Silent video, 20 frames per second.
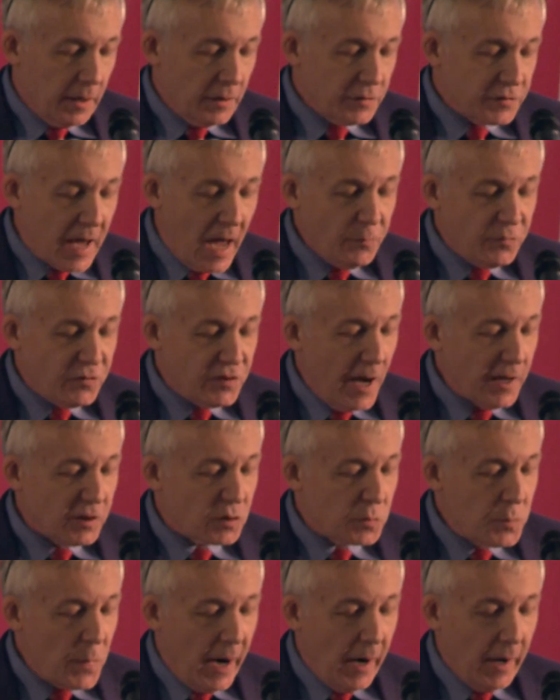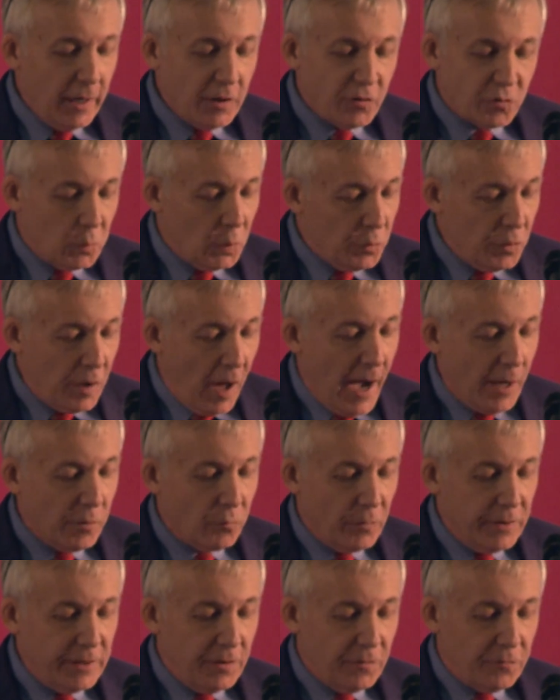Same-sex marriage will not
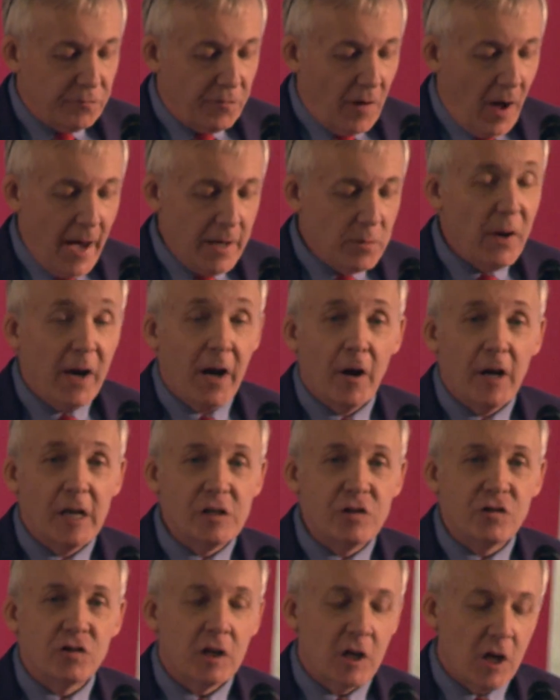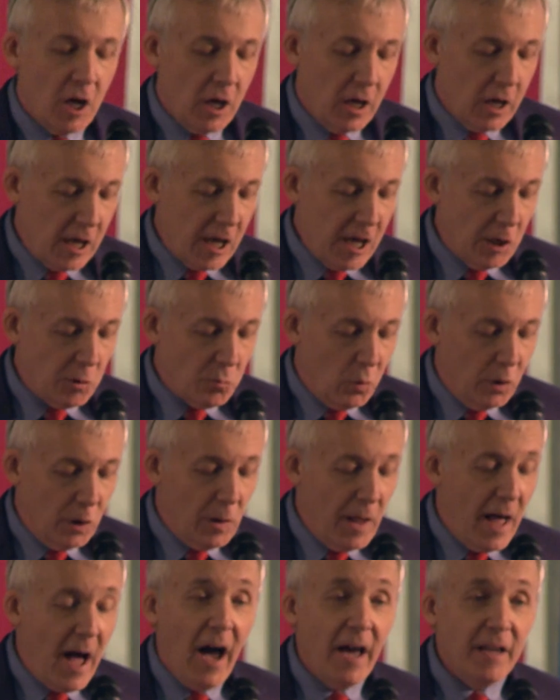redefine marriage. It
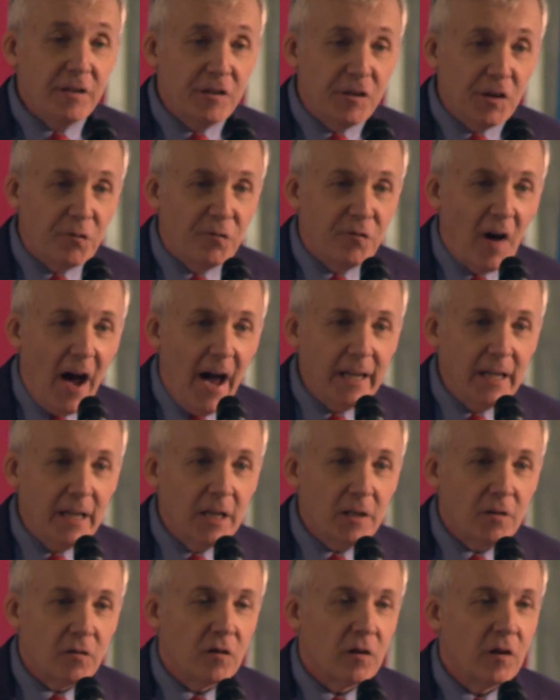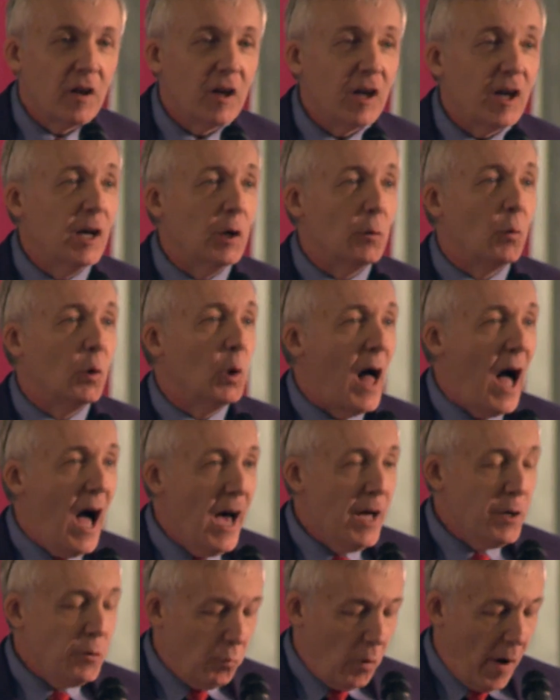will undefine it. It will
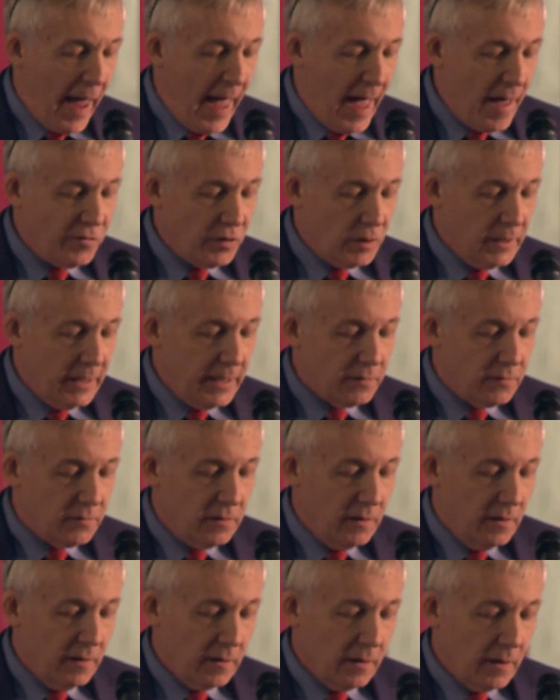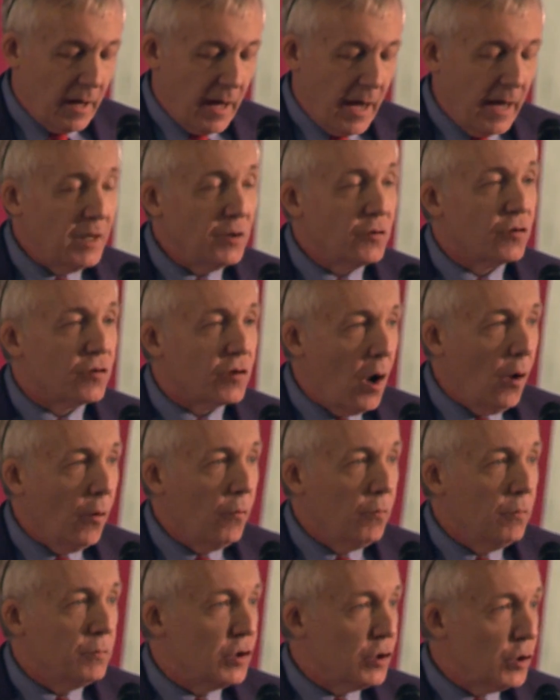unravel it. And in
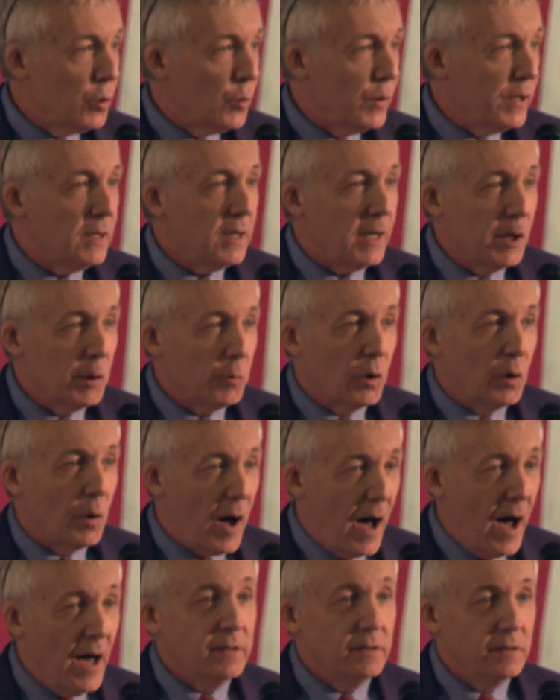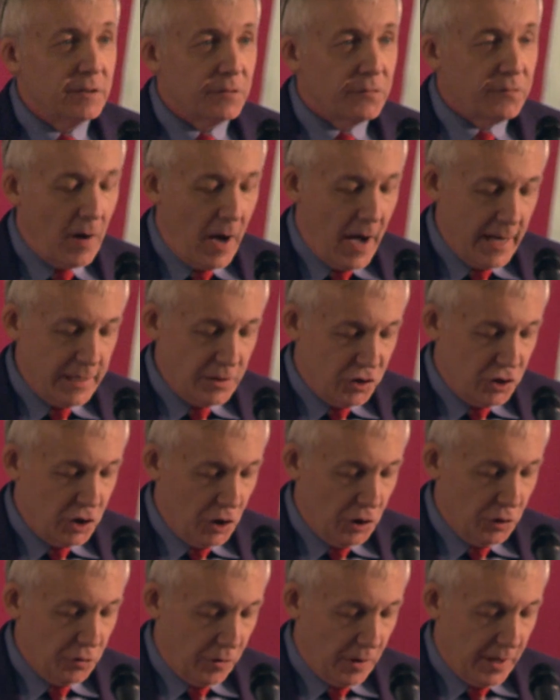so doing, it will undefine
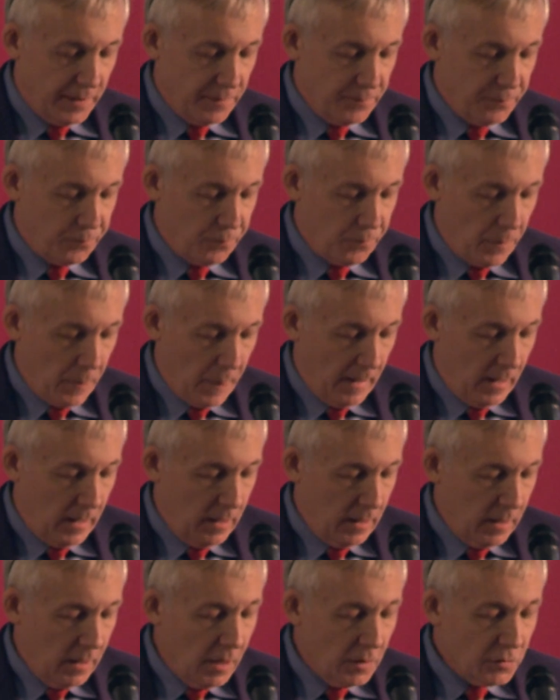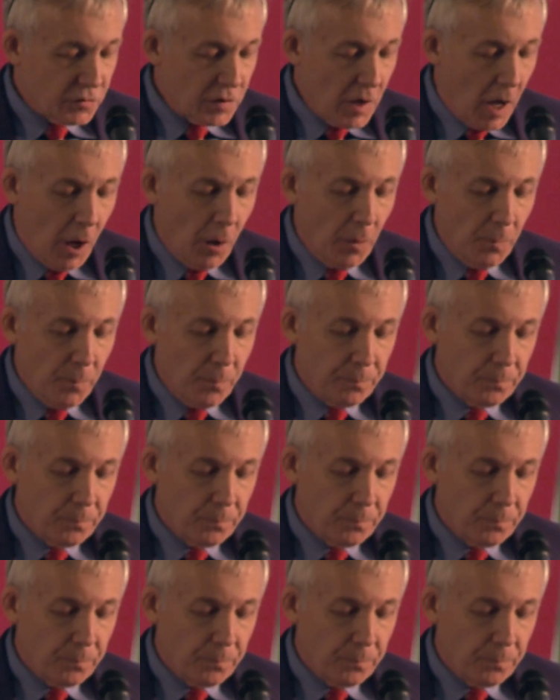children. So,